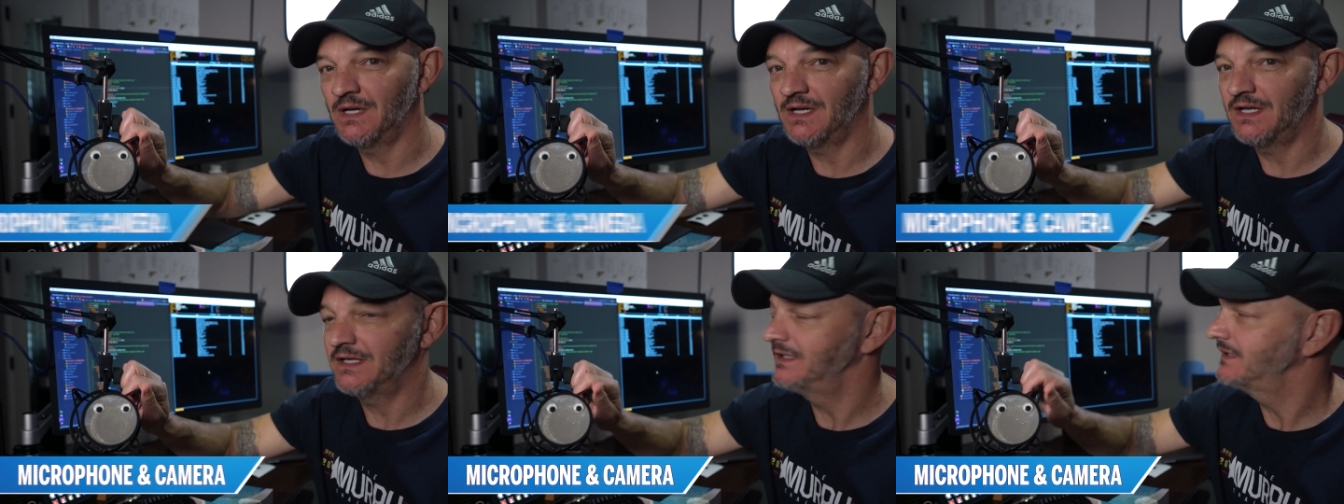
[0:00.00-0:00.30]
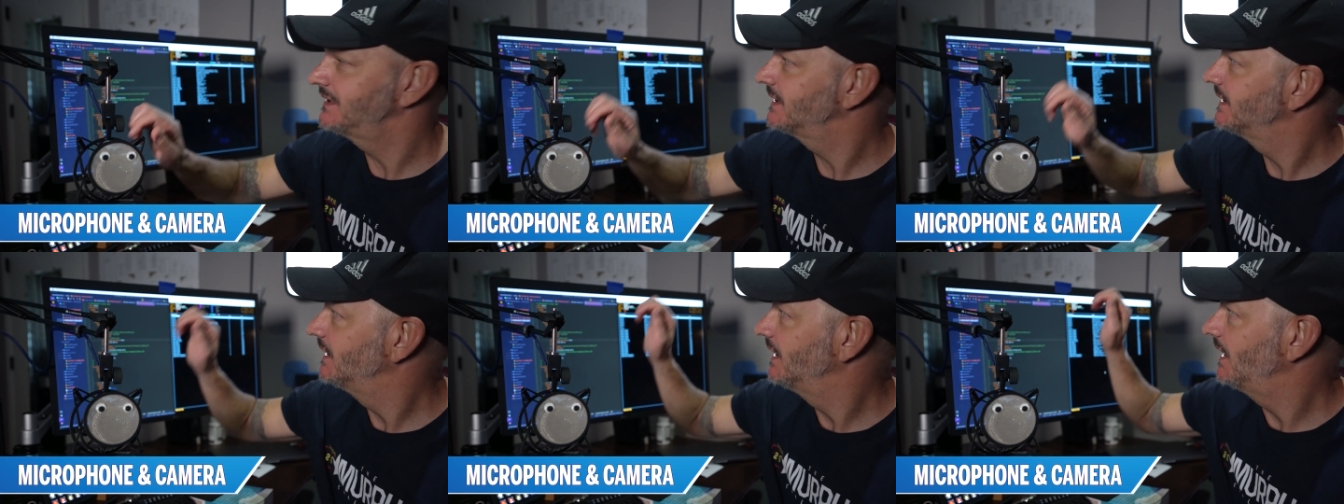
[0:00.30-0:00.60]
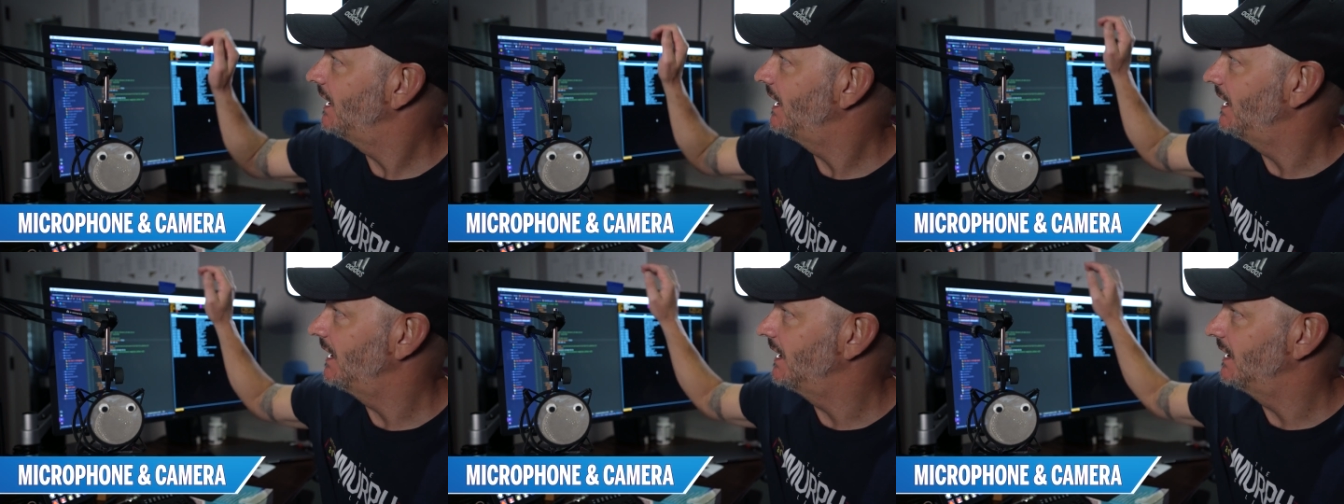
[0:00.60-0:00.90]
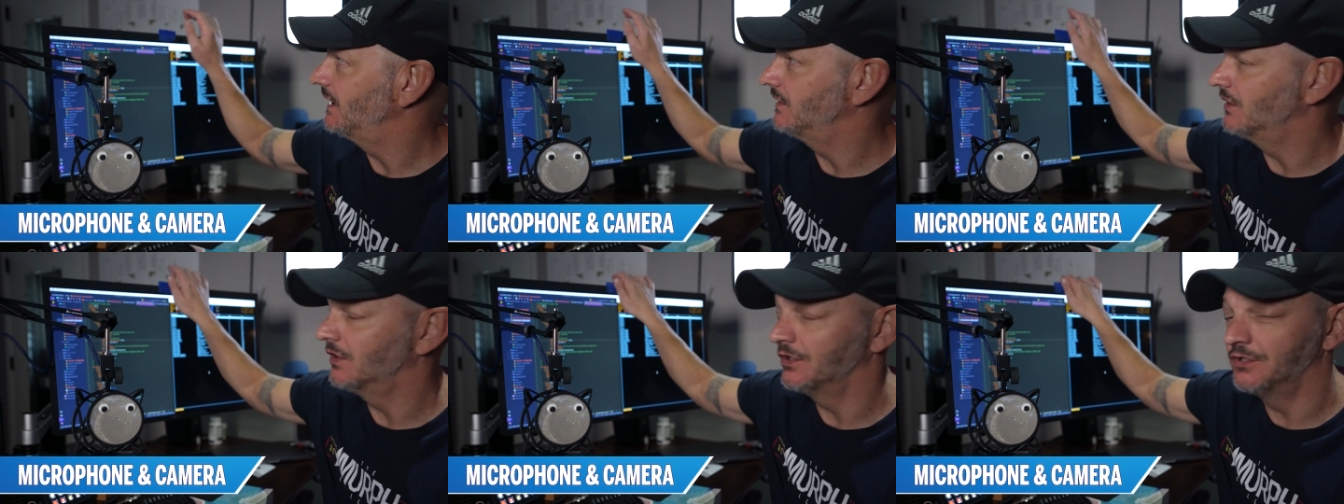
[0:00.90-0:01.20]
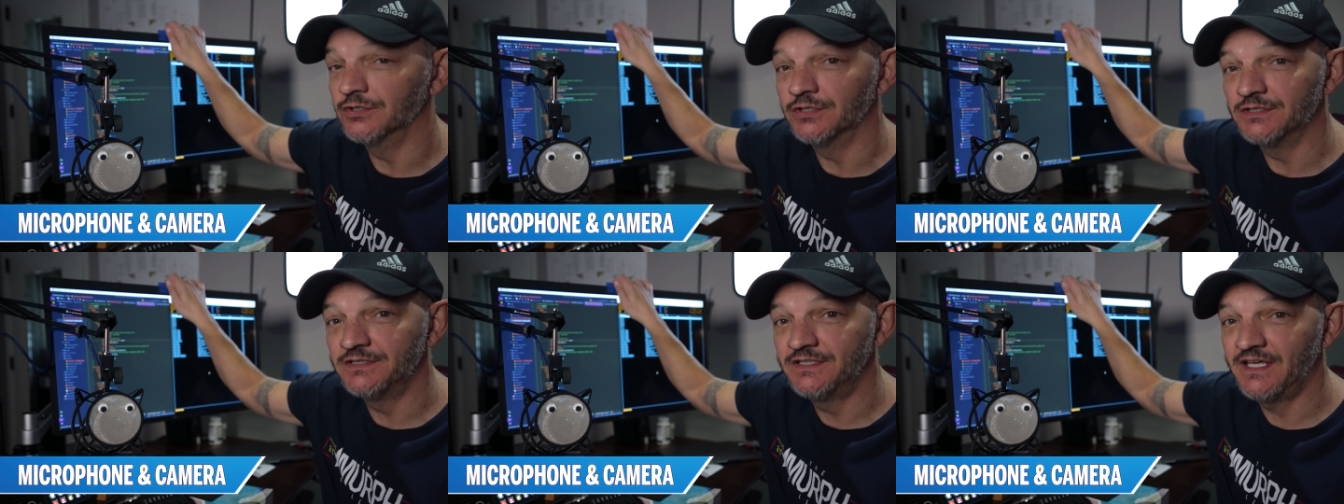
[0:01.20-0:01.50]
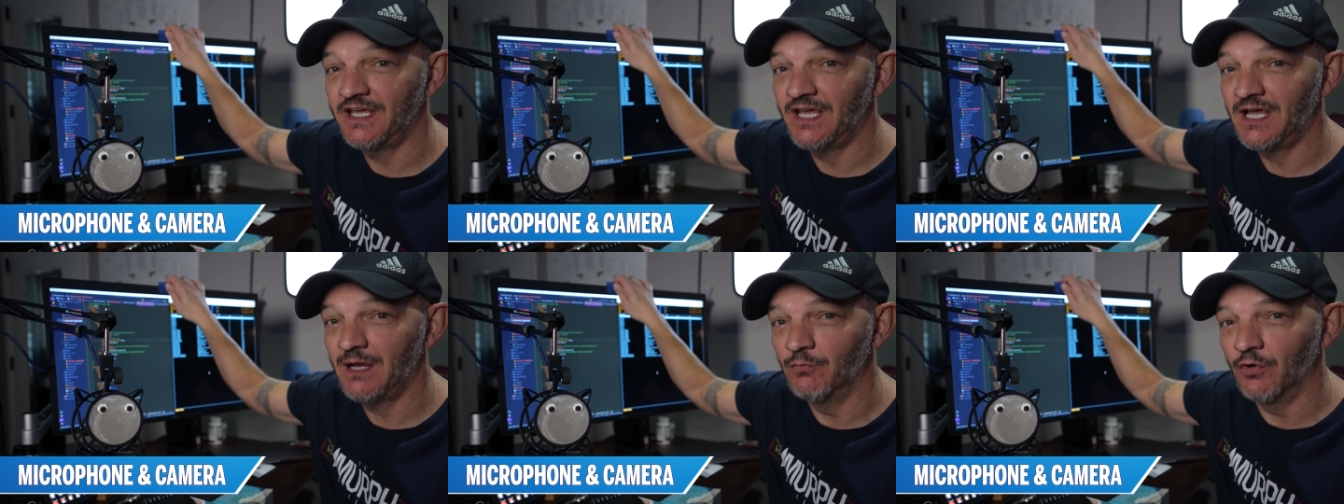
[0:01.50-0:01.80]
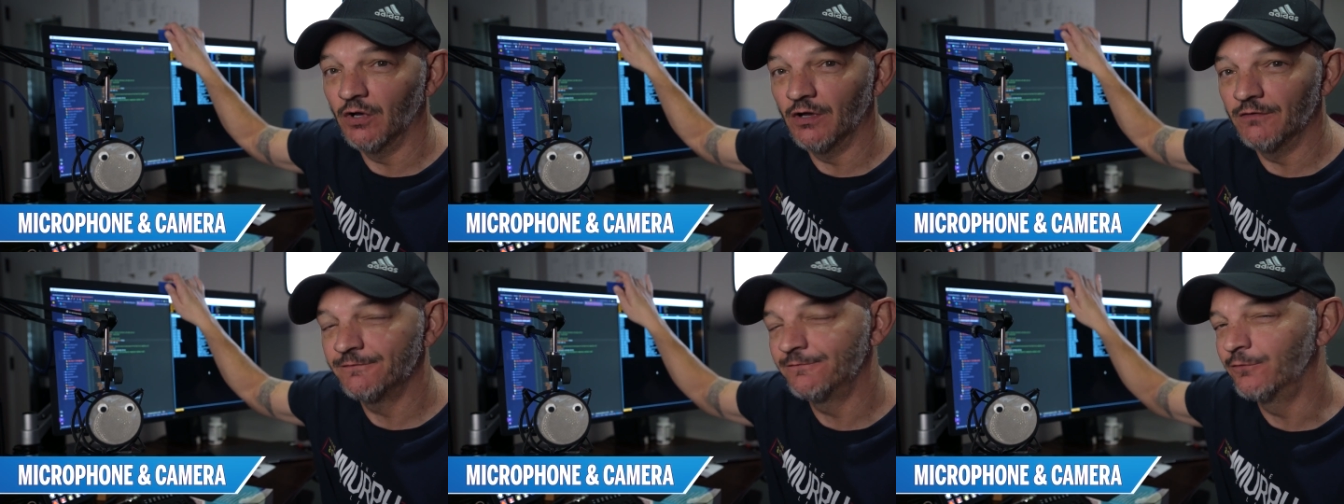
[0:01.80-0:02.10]
mic and a good
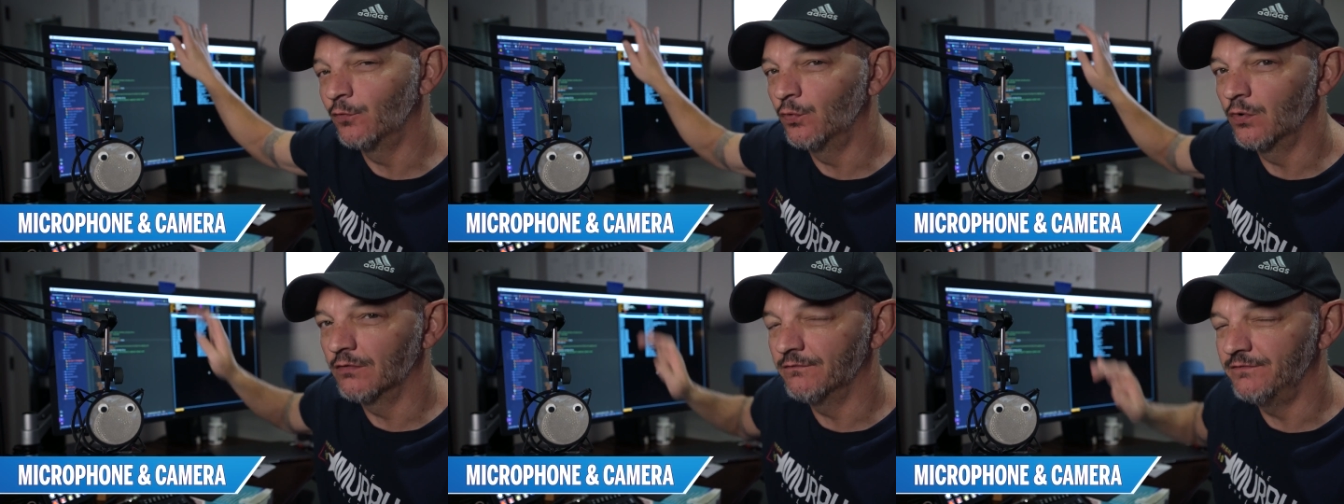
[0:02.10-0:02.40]
camera for